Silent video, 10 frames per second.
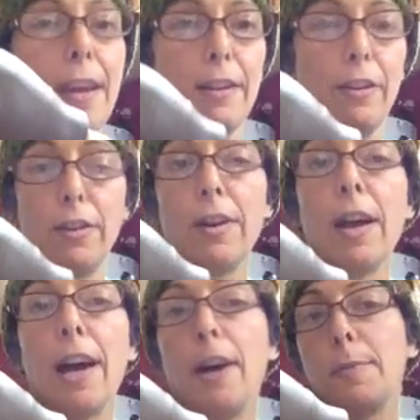angle
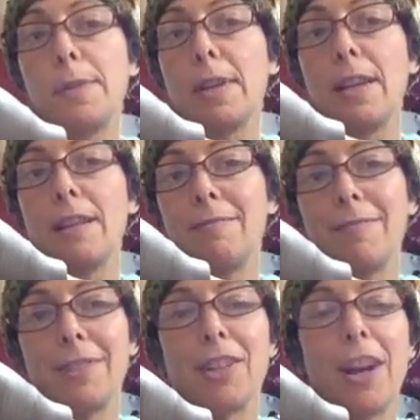helps, and then
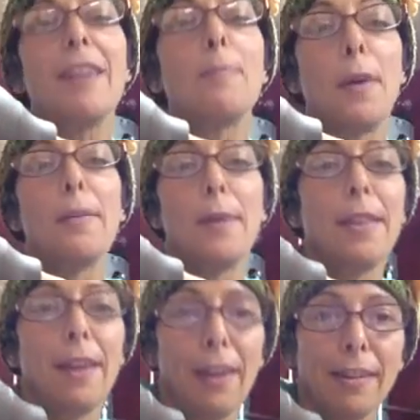you're kind of partway
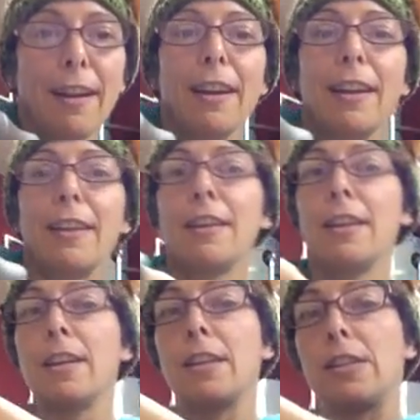there already.
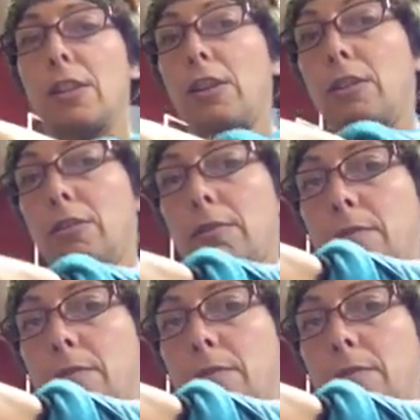So,